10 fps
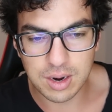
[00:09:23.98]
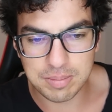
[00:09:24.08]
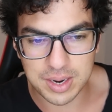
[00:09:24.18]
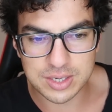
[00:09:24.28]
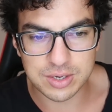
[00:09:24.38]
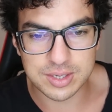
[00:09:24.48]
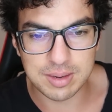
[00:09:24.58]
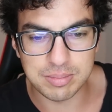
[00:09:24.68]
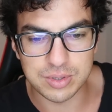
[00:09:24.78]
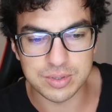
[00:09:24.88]
Our bodies are
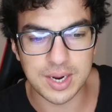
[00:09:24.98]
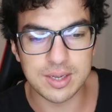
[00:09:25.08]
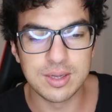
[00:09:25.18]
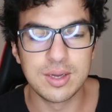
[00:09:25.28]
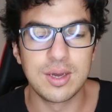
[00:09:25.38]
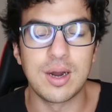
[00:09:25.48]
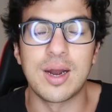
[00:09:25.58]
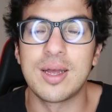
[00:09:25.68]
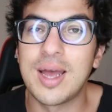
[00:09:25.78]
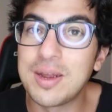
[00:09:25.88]
temples, right?
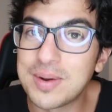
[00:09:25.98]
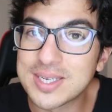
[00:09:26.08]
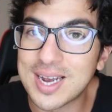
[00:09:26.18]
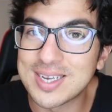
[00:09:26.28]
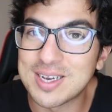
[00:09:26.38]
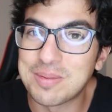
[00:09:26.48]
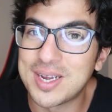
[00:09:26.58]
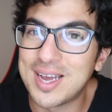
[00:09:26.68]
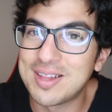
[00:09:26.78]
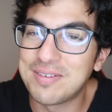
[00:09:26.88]
All right, anyways, guys, I'm
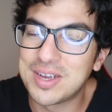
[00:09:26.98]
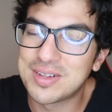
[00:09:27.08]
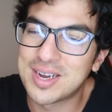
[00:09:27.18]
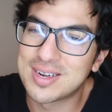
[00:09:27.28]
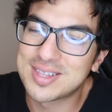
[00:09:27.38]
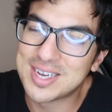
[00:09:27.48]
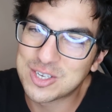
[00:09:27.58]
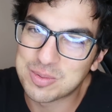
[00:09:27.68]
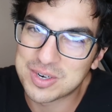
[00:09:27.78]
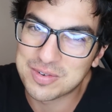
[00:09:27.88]
gonna end the video there.
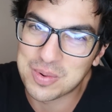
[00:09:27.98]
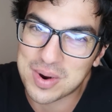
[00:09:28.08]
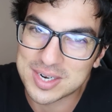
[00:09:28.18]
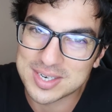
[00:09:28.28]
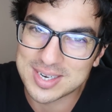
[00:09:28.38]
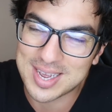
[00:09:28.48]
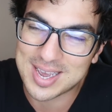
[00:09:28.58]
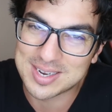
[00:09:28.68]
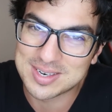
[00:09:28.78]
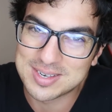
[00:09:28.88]
Thanks so much for watching
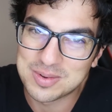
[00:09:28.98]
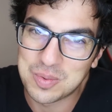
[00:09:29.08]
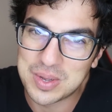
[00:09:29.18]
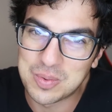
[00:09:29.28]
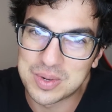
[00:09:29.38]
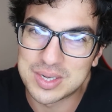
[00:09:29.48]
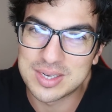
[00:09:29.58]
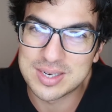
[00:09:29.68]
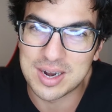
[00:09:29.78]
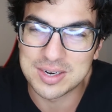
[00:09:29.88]
and we
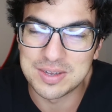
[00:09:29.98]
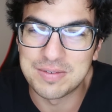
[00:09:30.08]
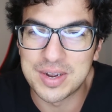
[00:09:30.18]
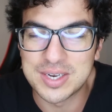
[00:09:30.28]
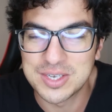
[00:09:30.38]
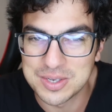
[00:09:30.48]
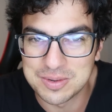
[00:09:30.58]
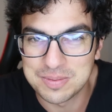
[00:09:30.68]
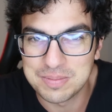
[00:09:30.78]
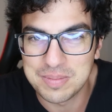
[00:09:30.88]
will talk to you very
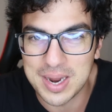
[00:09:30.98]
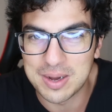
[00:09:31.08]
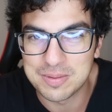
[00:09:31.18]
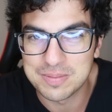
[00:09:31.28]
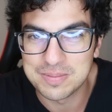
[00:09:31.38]
soon. Bye now.